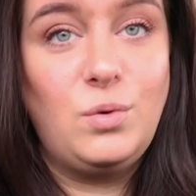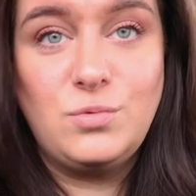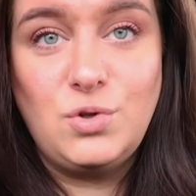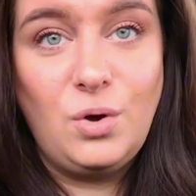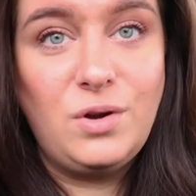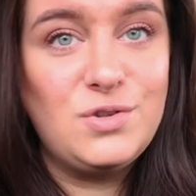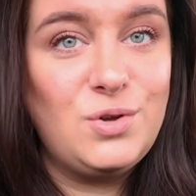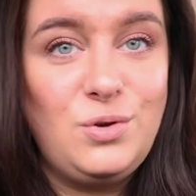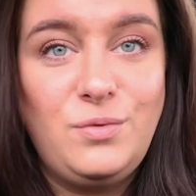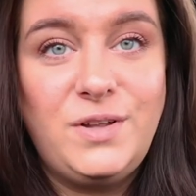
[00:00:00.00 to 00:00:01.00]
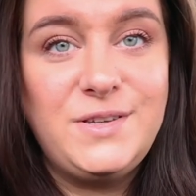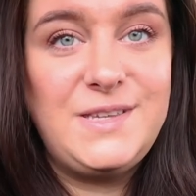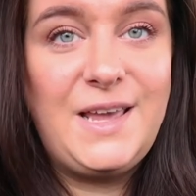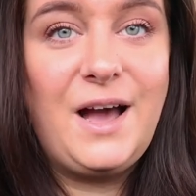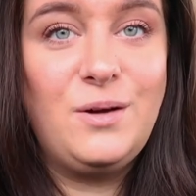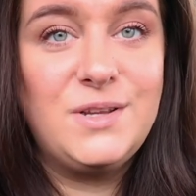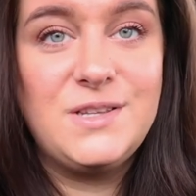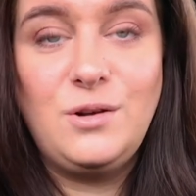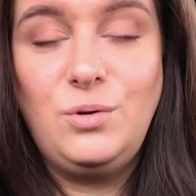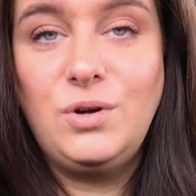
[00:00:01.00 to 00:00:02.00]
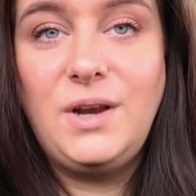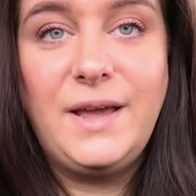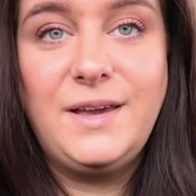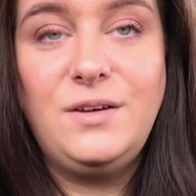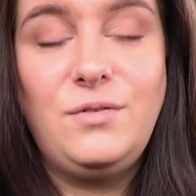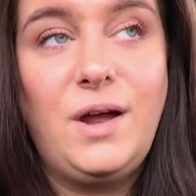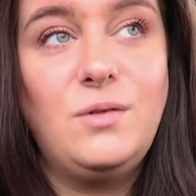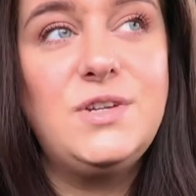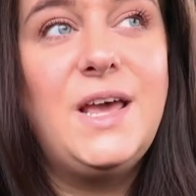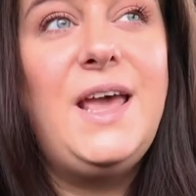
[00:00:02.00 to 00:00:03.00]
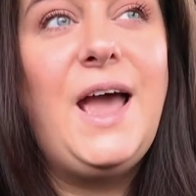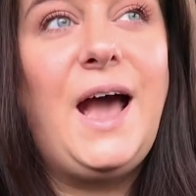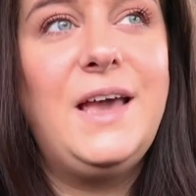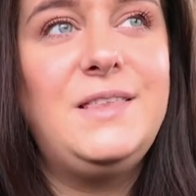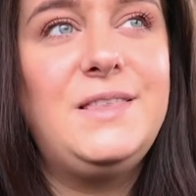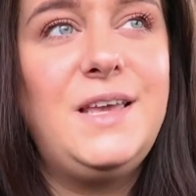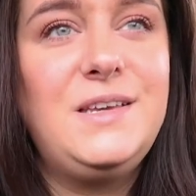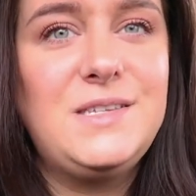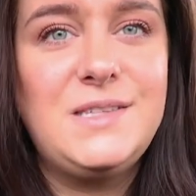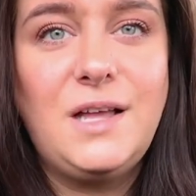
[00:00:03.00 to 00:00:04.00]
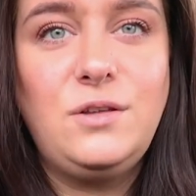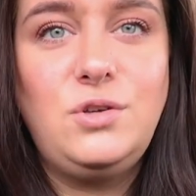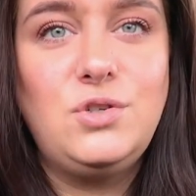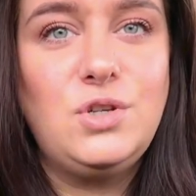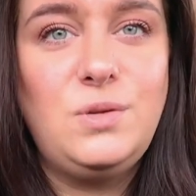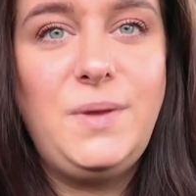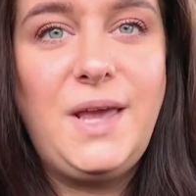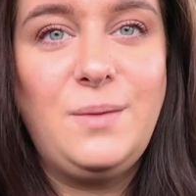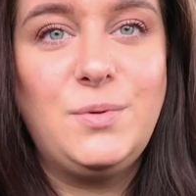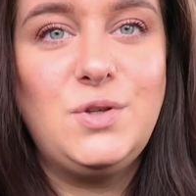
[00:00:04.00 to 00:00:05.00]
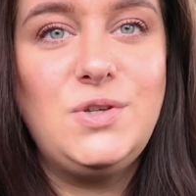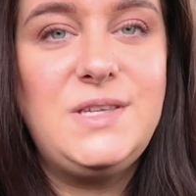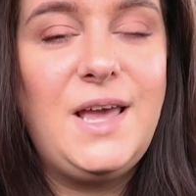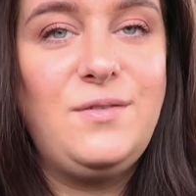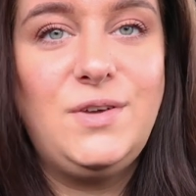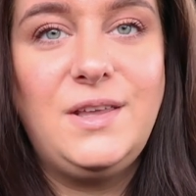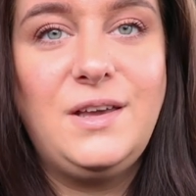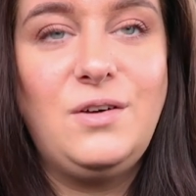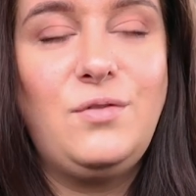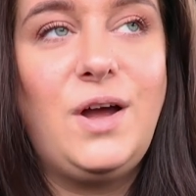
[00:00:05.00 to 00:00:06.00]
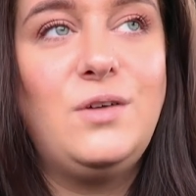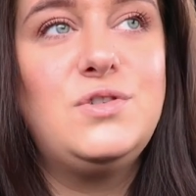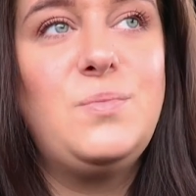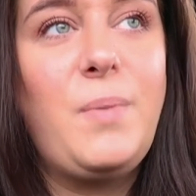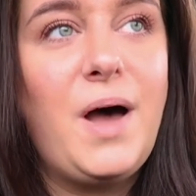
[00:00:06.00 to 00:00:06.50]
room tour so you will see how does it look like around i think still you should be able to see everything around